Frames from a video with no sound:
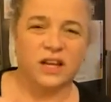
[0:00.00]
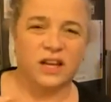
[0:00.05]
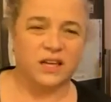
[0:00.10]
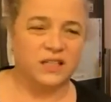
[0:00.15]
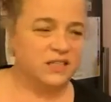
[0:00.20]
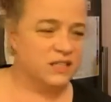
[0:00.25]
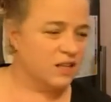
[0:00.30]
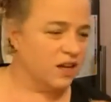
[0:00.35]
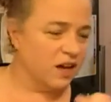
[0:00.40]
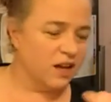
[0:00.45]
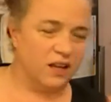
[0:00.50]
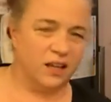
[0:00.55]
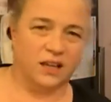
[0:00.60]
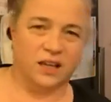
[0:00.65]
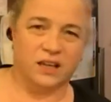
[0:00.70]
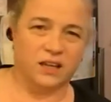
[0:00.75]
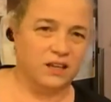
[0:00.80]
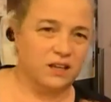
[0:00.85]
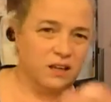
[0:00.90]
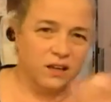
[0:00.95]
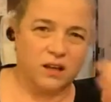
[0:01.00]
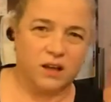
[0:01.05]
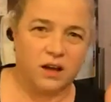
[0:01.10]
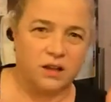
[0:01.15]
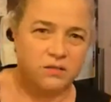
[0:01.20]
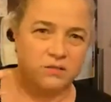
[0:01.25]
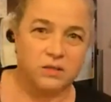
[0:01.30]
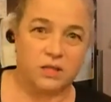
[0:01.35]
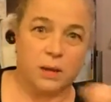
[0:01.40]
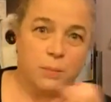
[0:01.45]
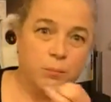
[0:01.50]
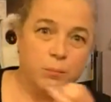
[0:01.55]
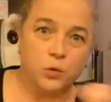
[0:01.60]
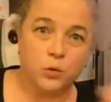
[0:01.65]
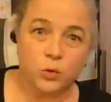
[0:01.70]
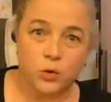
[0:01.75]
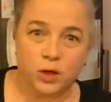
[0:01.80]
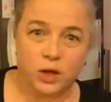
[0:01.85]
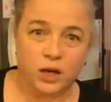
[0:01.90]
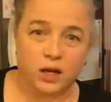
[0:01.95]
it's not like
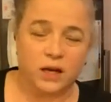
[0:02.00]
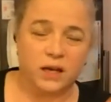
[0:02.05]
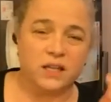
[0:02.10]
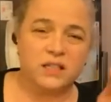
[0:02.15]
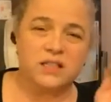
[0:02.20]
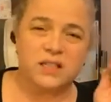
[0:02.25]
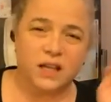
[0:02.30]
sambuca,